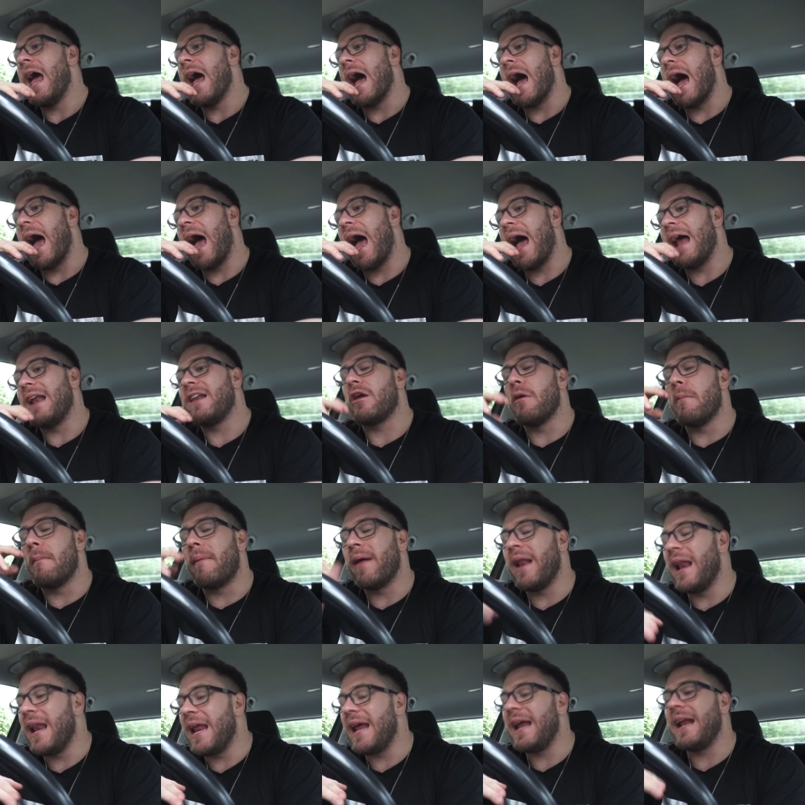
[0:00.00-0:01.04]
And
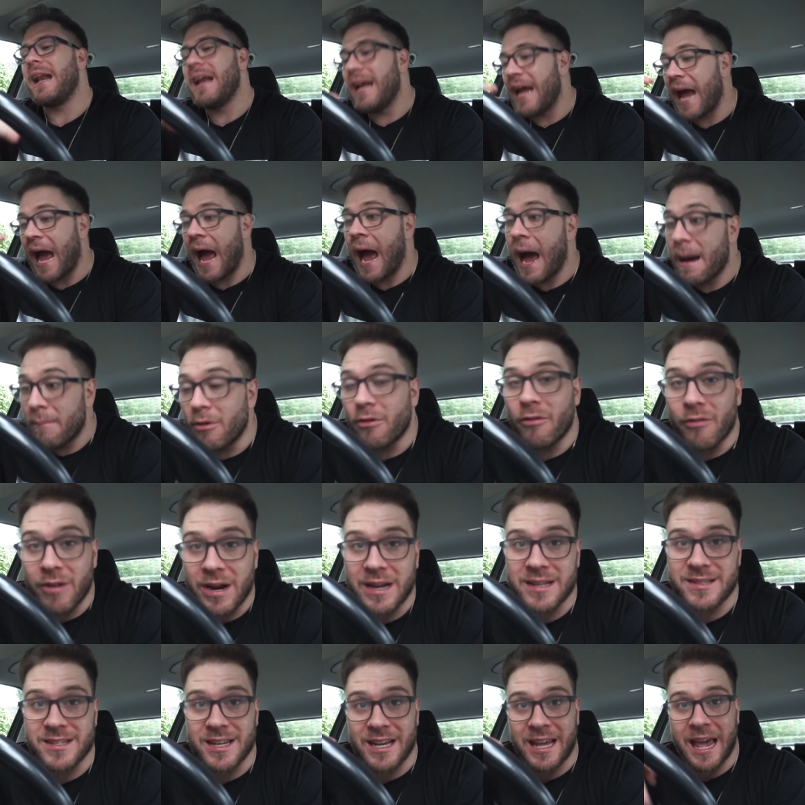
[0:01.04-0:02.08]
completely hammer
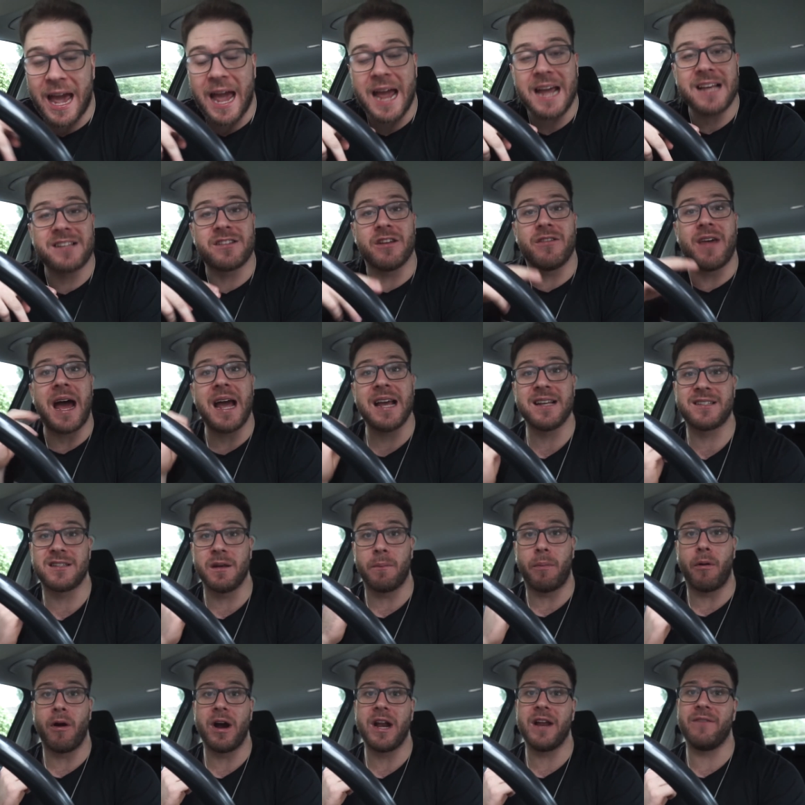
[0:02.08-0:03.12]
it, okay? So that is the
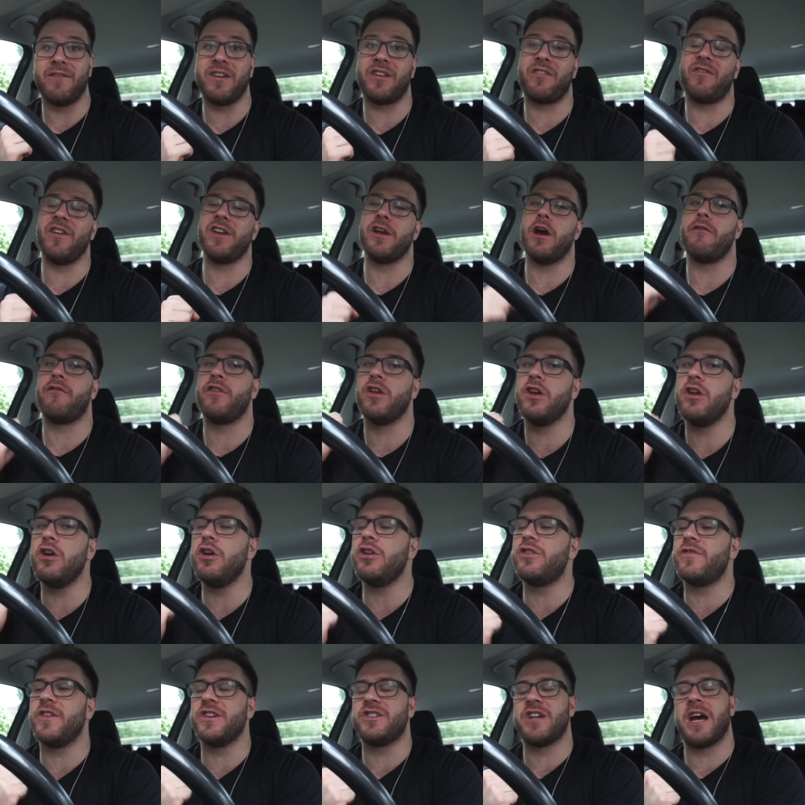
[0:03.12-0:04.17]
point of this video. If you're new
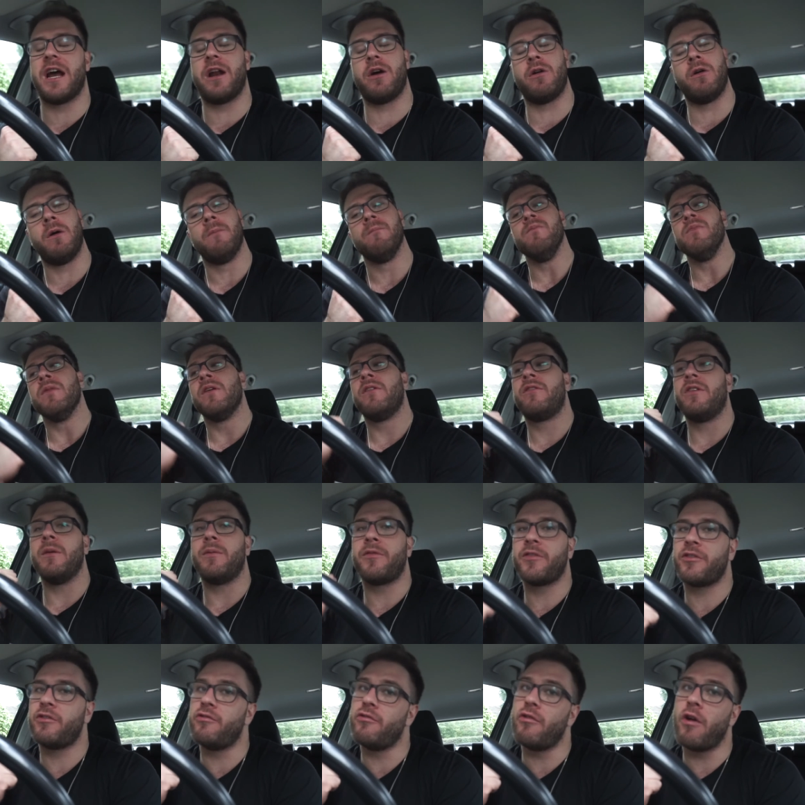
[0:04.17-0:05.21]
to the channel,
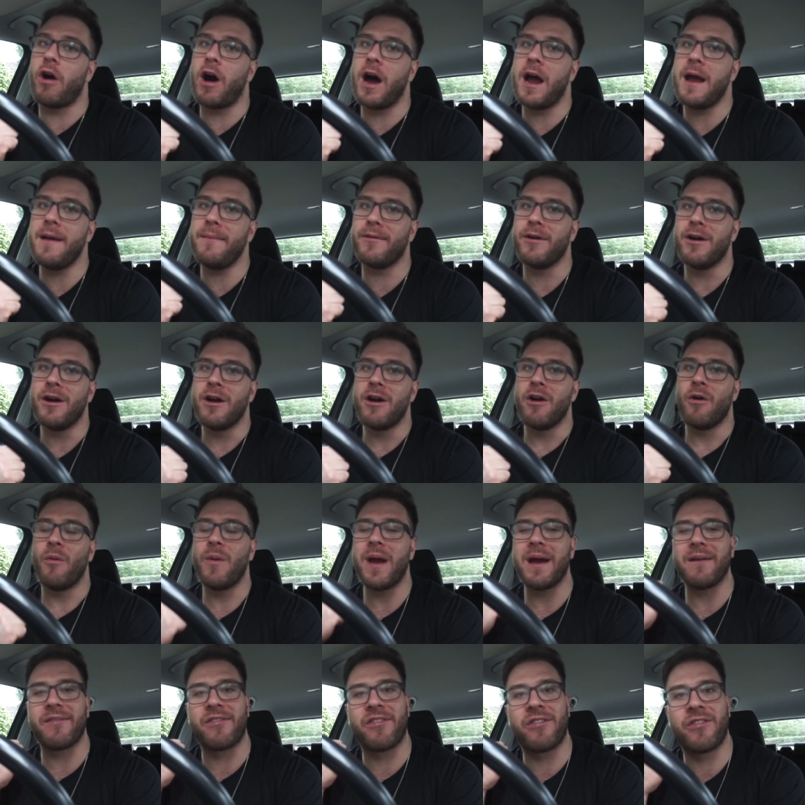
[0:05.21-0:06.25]
subscribe.
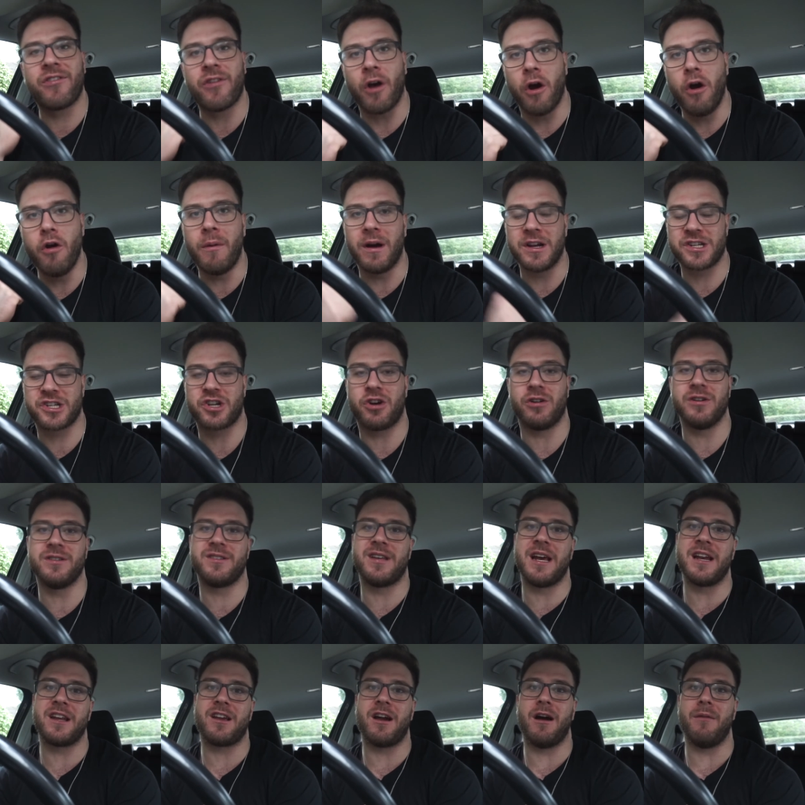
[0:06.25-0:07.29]
We have so much
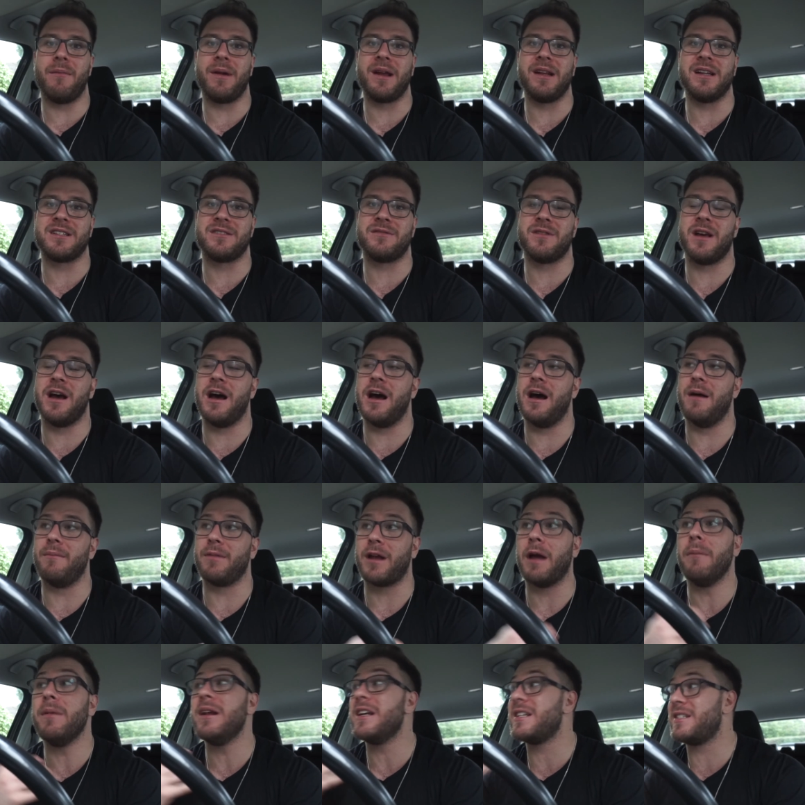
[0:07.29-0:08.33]
content coming this
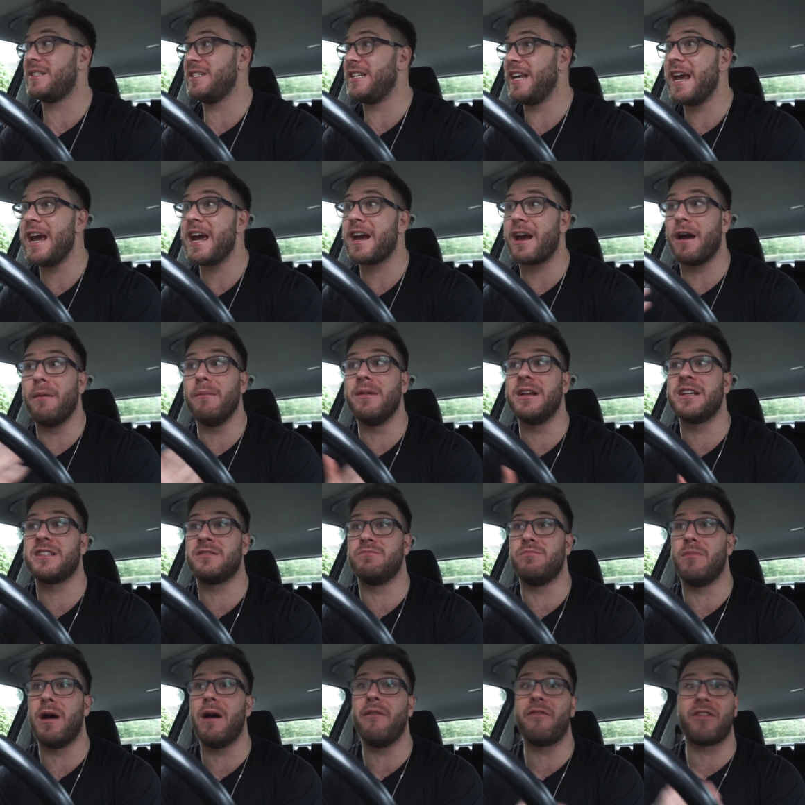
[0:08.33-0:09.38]
year, coming this
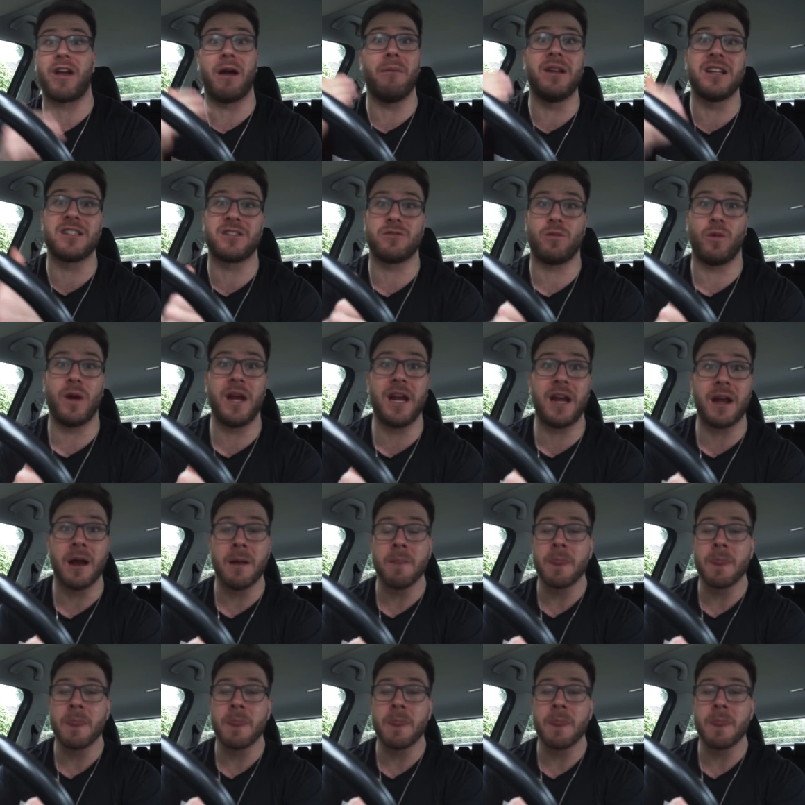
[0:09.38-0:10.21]
month, coming this week.